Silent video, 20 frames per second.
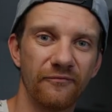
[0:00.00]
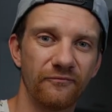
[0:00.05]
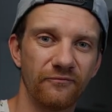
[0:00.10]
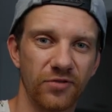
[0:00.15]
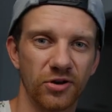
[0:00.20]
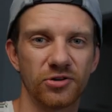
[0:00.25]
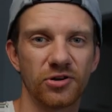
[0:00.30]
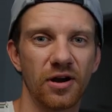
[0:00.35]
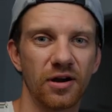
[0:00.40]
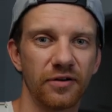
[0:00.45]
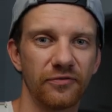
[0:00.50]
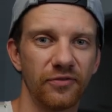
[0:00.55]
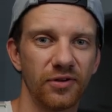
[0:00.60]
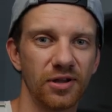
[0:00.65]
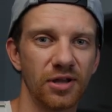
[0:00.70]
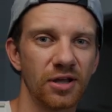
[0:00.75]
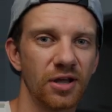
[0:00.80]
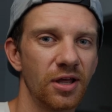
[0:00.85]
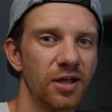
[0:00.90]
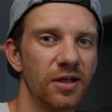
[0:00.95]

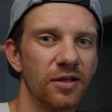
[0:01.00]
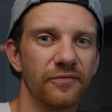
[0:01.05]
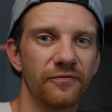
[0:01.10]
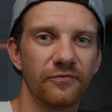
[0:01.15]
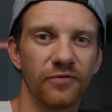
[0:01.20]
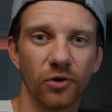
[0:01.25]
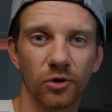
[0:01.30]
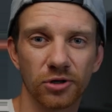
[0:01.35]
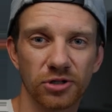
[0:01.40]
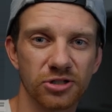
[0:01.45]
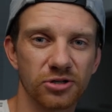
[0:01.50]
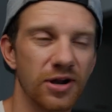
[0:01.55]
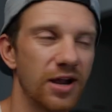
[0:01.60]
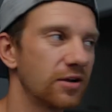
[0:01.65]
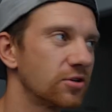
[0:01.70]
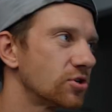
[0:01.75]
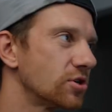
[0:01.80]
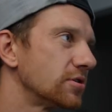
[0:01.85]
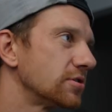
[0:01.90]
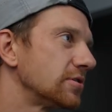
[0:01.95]
photography folder
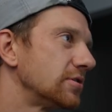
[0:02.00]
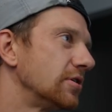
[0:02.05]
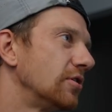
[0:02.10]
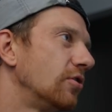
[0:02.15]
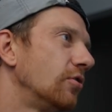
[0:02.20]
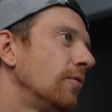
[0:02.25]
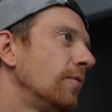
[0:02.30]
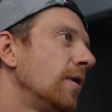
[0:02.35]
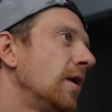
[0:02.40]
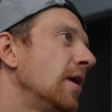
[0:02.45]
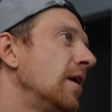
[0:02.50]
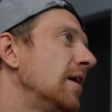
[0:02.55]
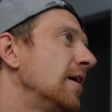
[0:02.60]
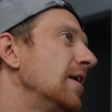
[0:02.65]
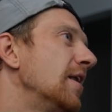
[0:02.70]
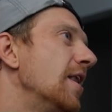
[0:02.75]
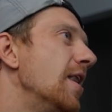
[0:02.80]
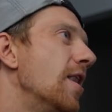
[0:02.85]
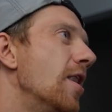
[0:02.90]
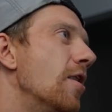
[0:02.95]
structure. So
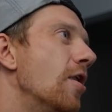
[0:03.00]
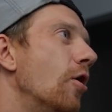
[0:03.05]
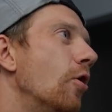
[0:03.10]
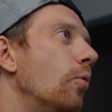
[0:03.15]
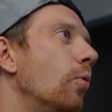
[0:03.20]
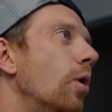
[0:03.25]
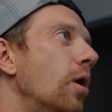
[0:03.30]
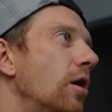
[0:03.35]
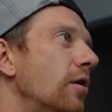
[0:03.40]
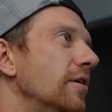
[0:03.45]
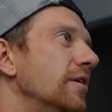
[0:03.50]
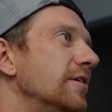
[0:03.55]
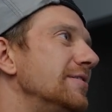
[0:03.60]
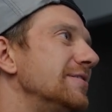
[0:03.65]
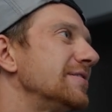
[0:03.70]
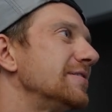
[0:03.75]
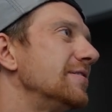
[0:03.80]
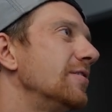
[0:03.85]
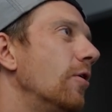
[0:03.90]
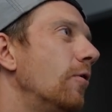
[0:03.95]
no
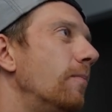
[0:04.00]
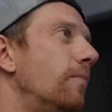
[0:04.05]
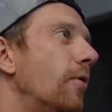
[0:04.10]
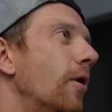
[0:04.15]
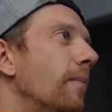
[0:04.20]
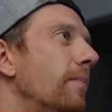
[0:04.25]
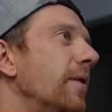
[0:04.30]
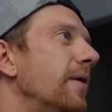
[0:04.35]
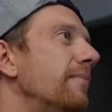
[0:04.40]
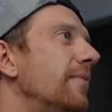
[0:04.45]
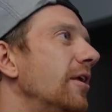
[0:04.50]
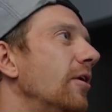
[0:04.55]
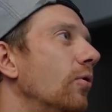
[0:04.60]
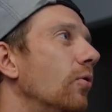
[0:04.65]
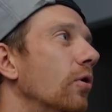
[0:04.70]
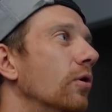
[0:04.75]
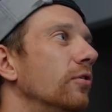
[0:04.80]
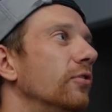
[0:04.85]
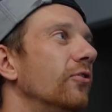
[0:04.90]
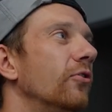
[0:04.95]
worries, no problem at
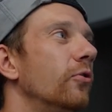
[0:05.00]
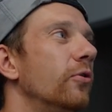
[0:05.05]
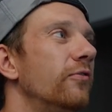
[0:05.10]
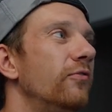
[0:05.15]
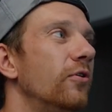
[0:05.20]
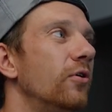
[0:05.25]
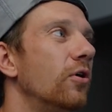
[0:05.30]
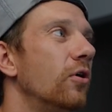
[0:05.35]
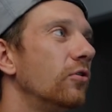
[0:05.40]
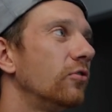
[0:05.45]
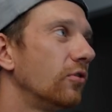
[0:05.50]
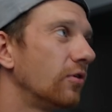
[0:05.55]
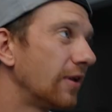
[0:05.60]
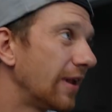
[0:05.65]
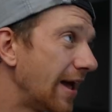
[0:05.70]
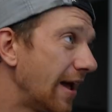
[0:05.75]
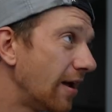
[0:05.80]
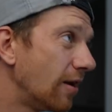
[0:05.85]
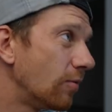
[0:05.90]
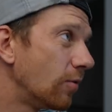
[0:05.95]
all. So if you go to
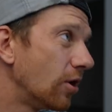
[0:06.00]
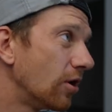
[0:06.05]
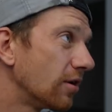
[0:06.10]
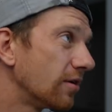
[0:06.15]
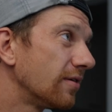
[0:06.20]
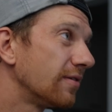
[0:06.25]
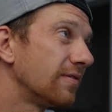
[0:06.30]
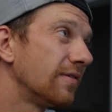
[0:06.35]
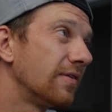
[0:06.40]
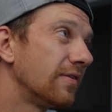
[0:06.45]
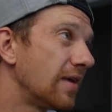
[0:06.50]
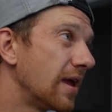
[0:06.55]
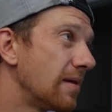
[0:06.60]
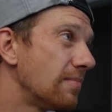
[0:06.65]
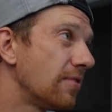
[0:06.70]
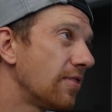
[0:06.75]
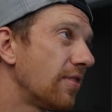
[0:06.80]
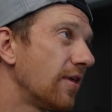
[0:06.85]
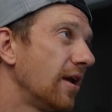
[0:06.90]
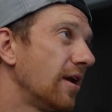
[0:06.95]
client work, it's the
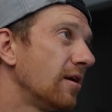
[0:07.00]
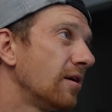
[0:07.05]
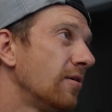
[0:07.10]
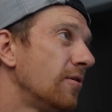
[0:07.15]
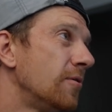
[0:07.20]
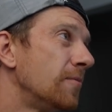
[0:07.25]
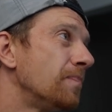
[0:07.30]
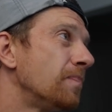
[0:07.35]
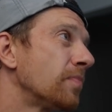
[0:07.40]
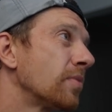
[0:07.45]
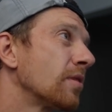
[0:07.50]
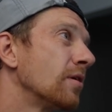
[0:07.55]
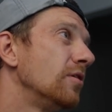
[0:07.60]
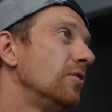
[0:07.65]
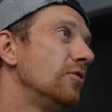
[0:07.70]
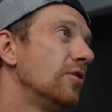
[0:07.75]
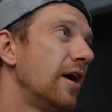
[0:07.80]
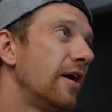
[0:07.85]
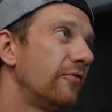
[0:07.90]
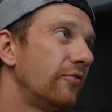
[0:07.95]
same thing.
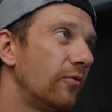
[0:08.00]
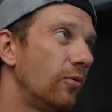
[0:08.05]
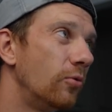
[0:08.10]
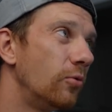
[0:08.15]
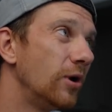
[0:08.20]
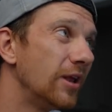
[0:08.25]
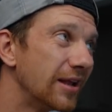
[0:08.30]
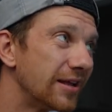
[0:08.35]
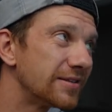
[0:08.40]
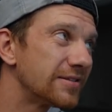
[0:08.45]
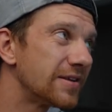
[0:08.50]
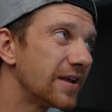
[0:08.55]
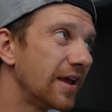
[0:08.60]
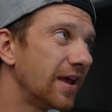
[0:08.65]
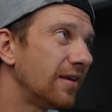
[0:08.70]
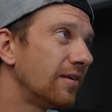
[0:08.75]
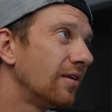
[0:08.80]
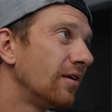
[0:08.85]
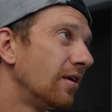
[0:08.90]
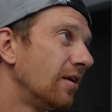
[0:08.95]
You have real
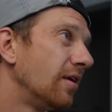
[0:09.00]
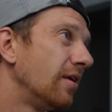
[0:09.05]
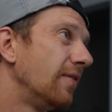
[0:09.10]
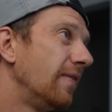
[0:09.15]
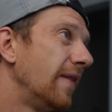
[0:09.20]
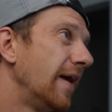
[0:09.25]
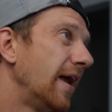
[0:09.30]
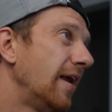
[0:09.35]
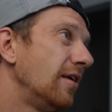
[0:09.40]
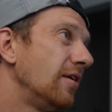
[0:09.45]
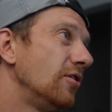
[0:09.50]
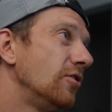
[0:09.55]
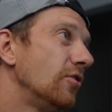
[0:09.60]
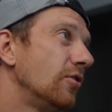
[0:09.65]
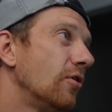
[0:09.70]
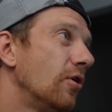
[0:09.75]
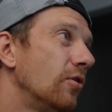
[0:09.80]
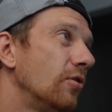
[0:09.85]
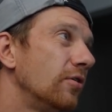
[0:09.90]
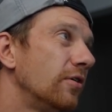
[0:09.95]
estate, then you
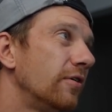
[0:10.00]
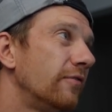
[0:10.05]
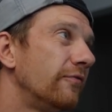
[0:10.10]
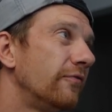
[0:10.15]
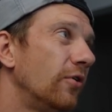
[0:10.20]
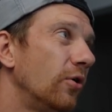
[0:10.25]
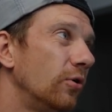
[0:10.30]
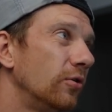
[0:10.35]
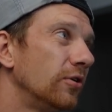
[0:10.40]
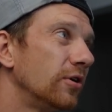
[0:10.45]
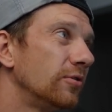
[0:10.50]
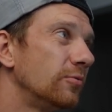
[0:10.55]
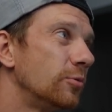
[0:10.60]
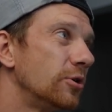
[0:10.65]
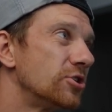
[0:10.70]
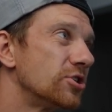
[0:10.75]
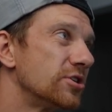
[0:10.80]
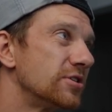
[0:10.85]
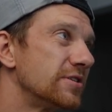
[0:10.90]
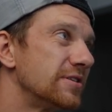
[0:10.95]
go in the folder,
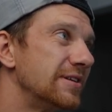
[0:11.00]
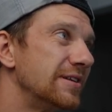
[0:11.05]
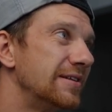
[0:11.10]
which is the